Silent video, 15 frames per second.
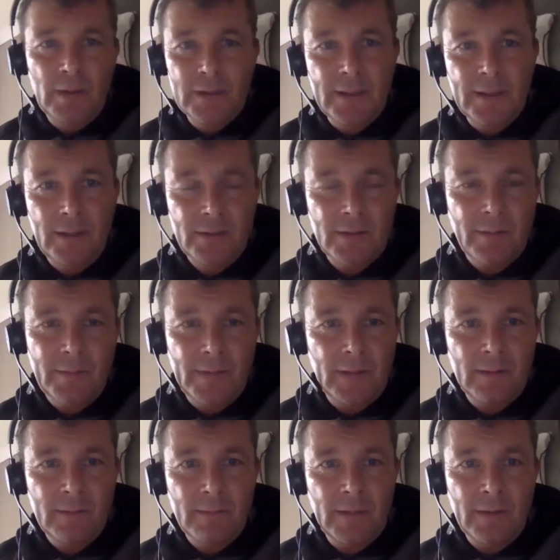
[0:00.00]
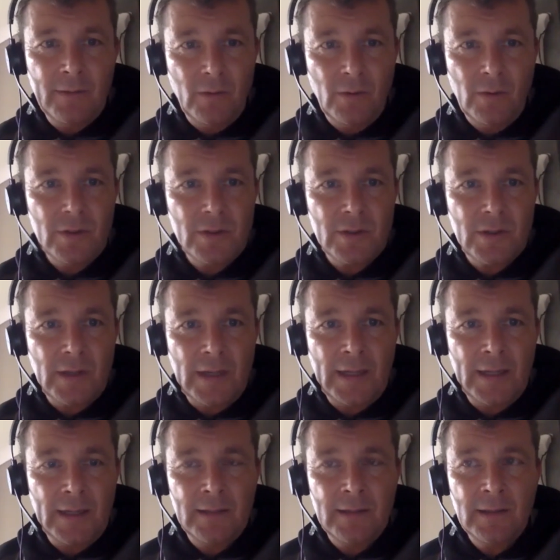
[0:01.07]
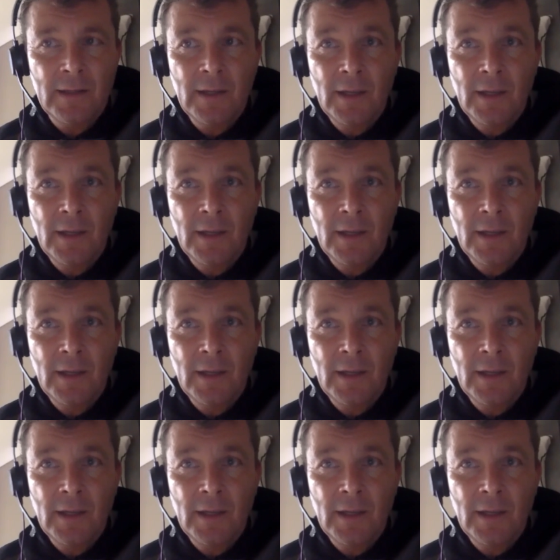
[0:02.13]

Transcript: I'll tell you something, my thoughts, and